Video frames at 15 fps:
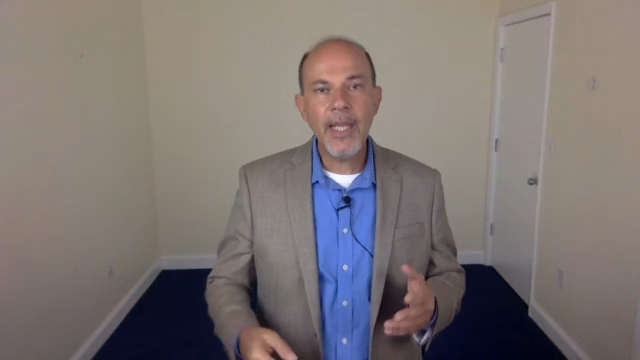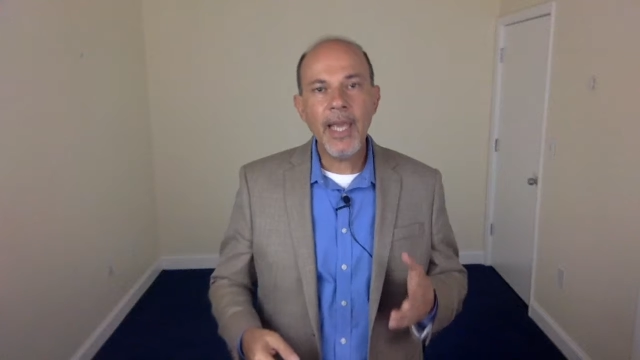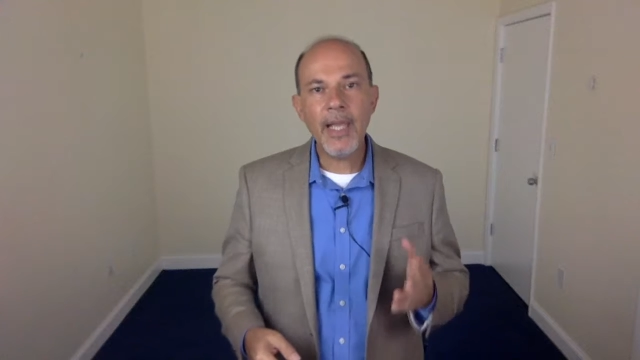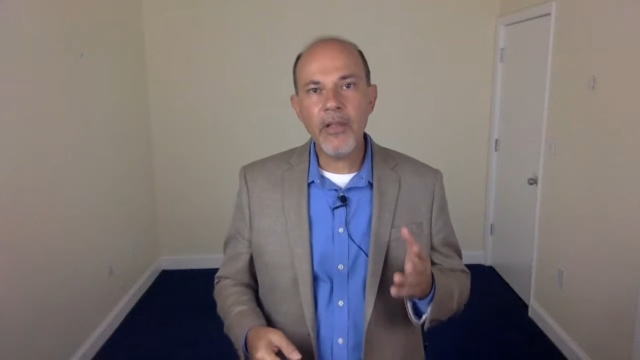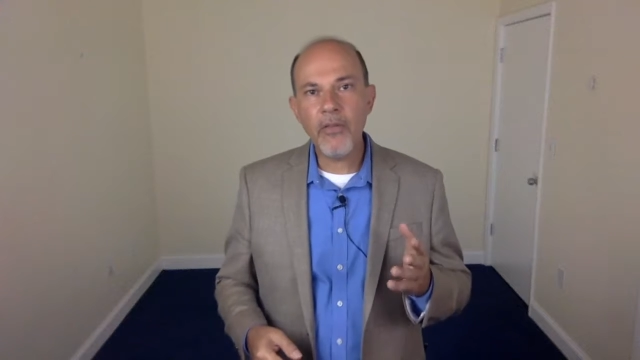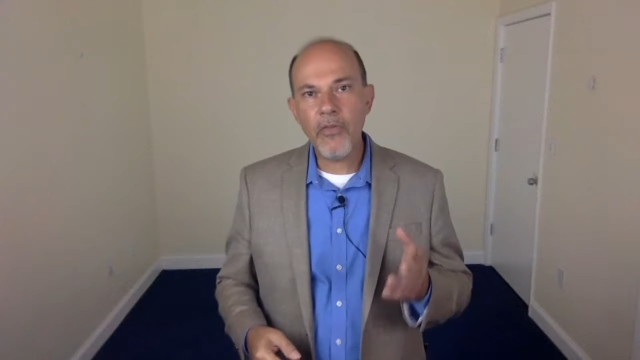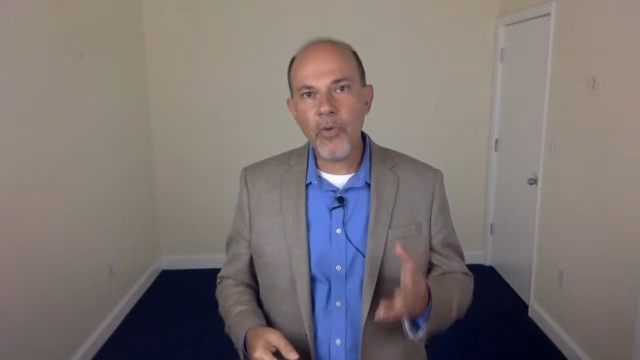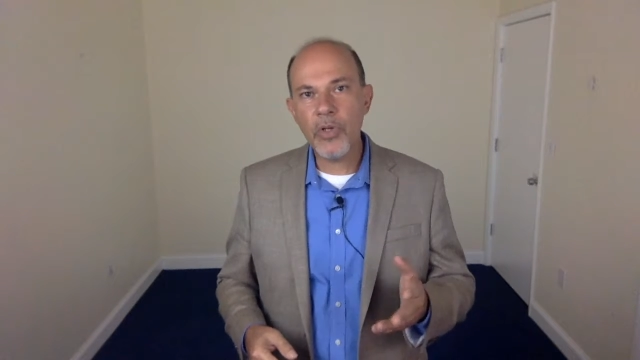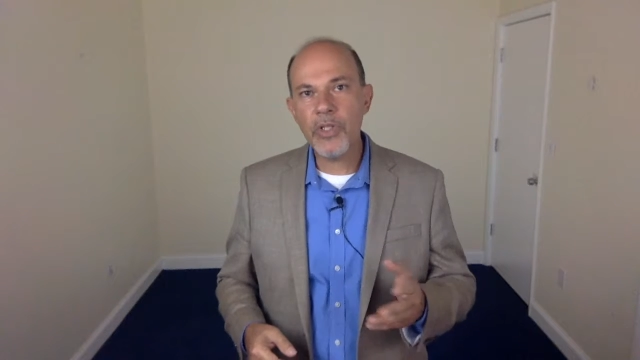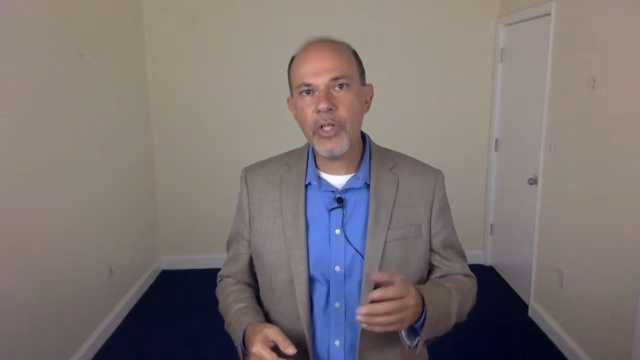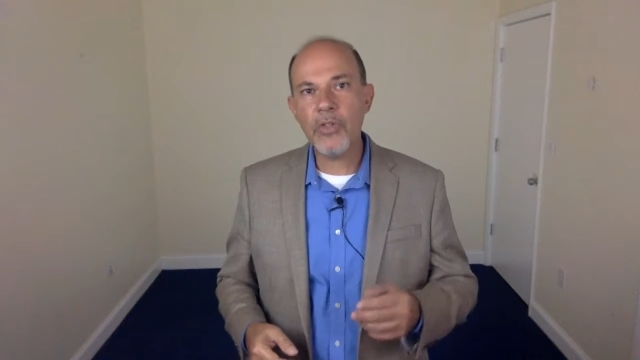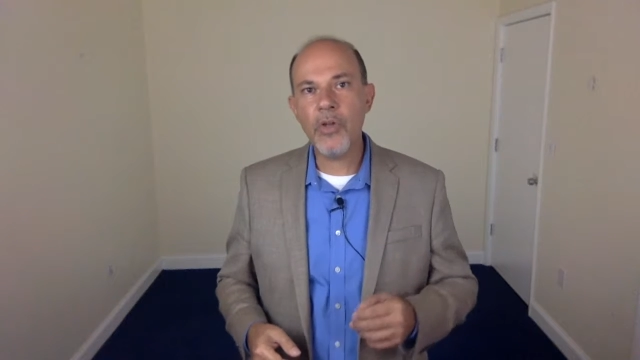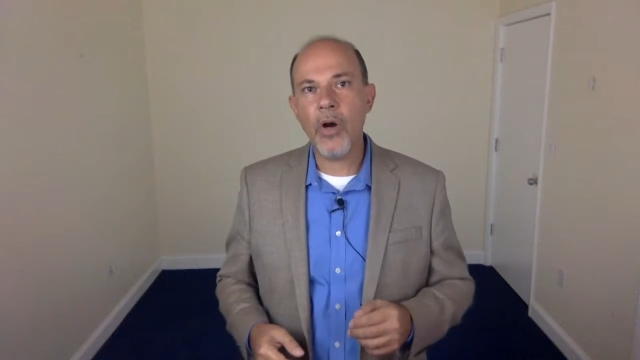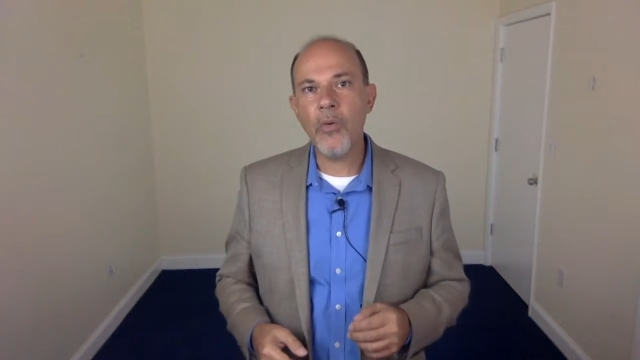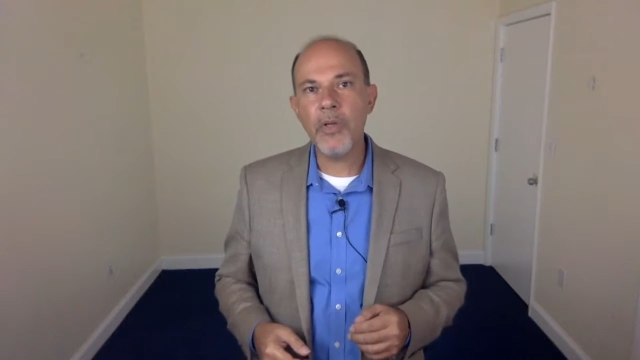And of course,
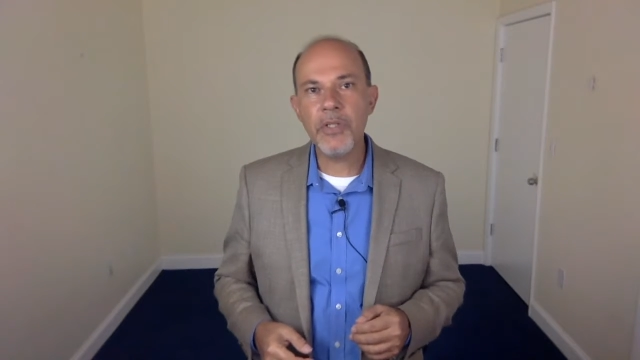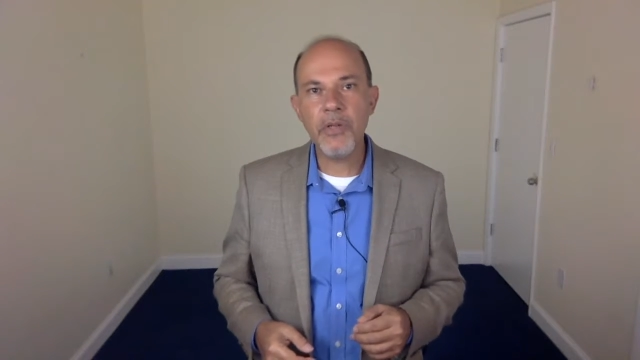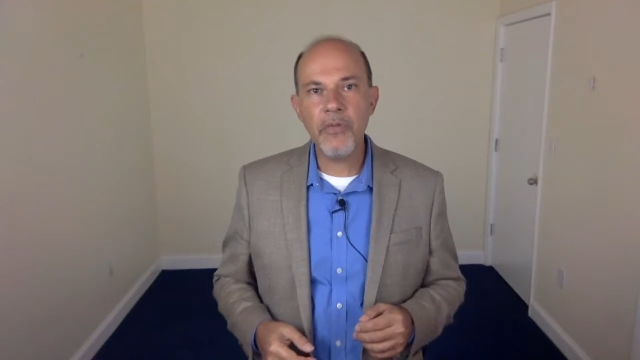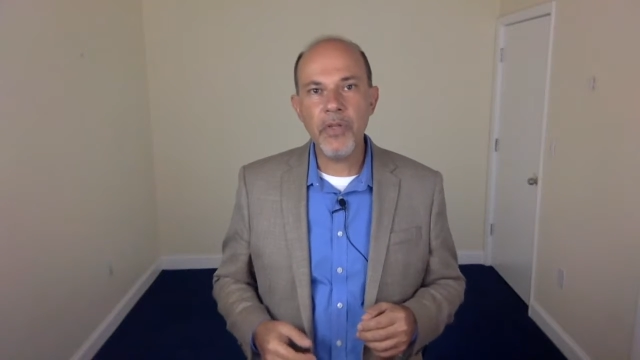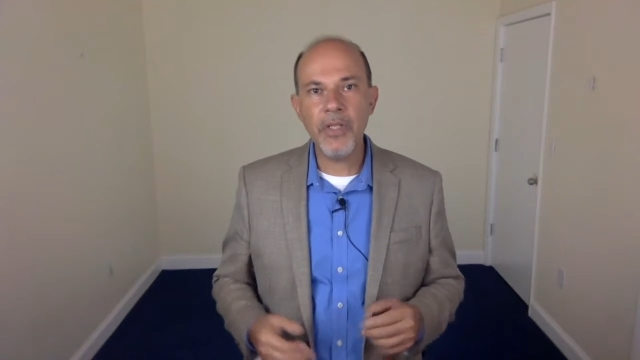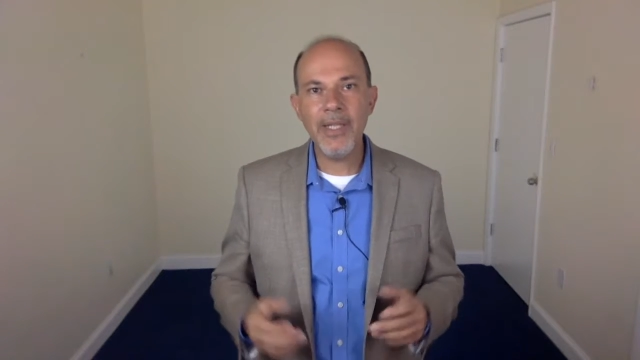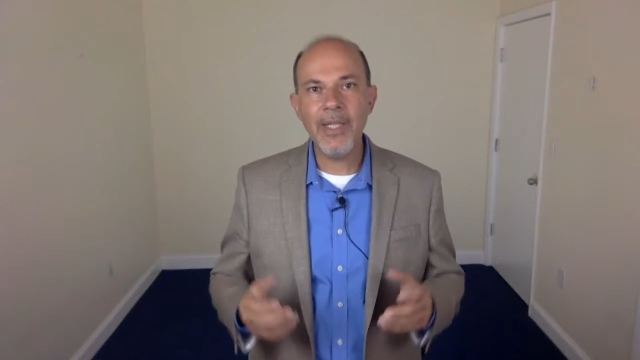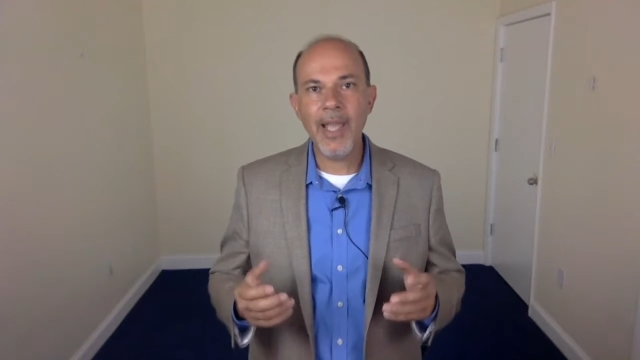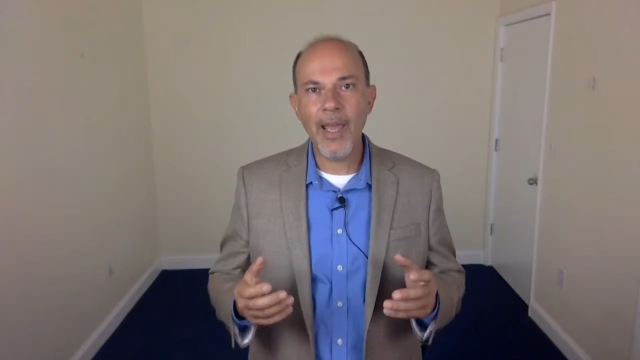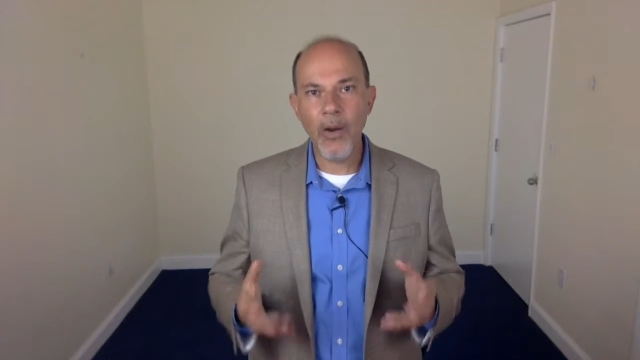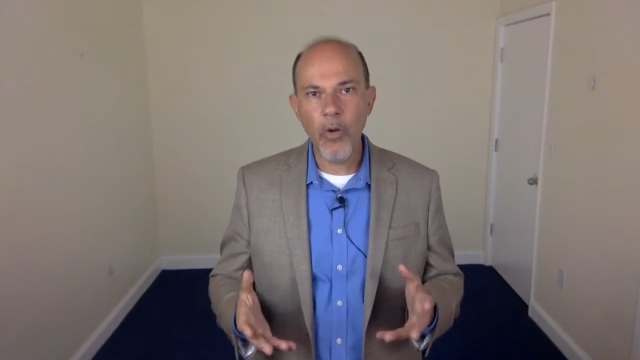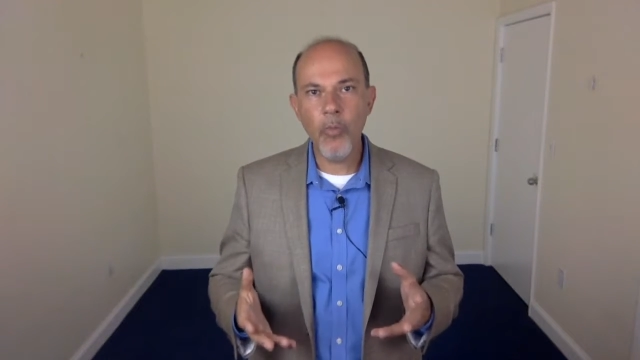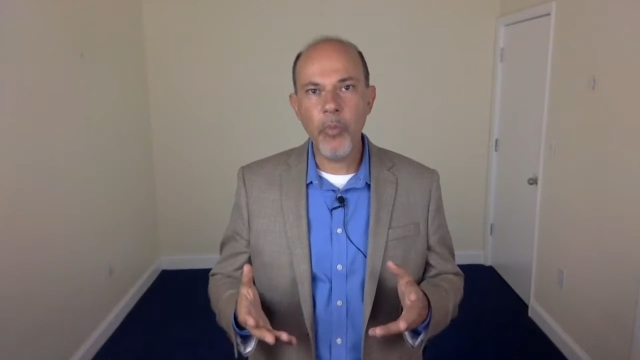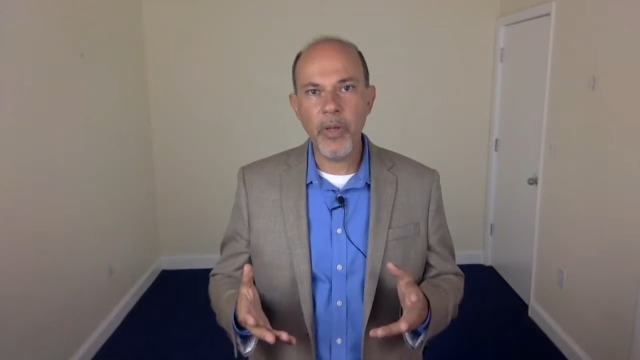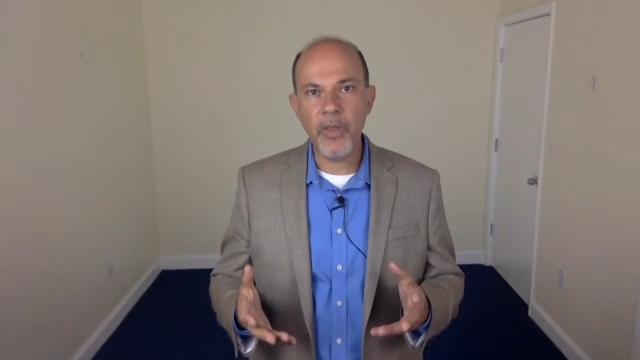as always, if you need
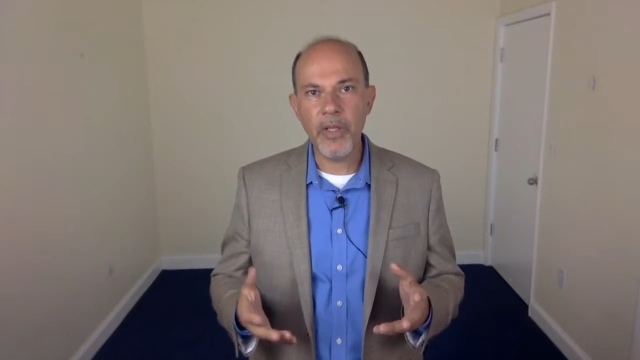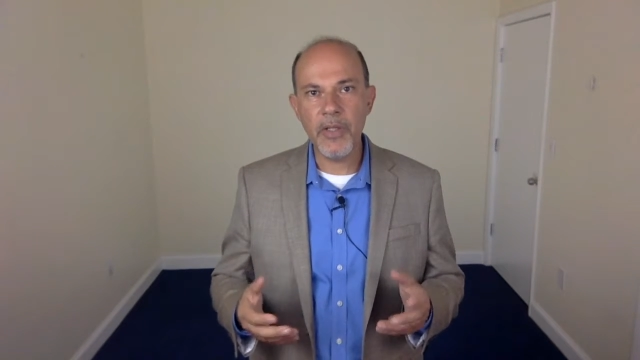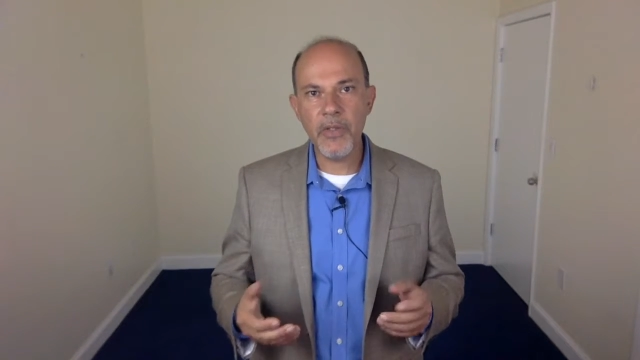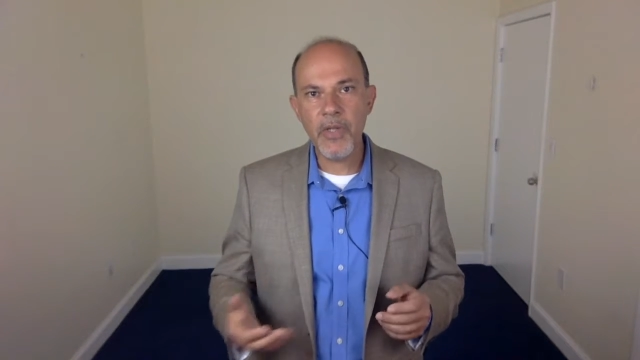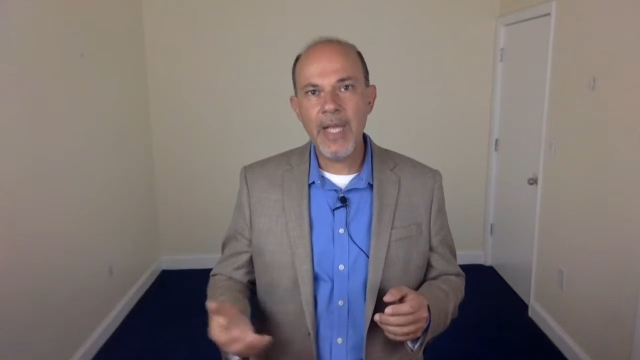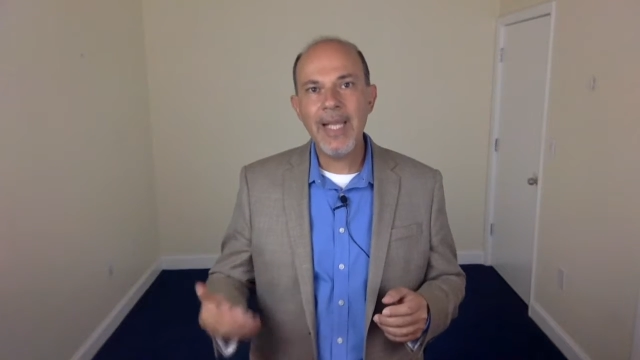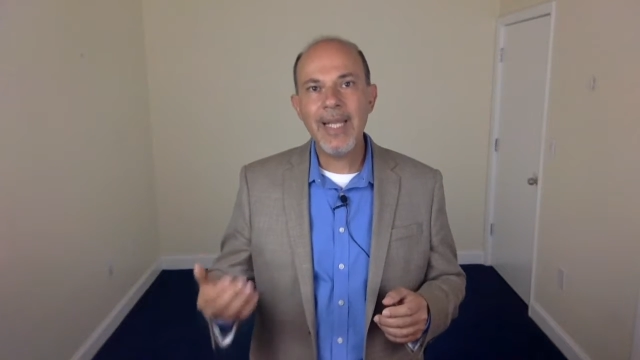help with this,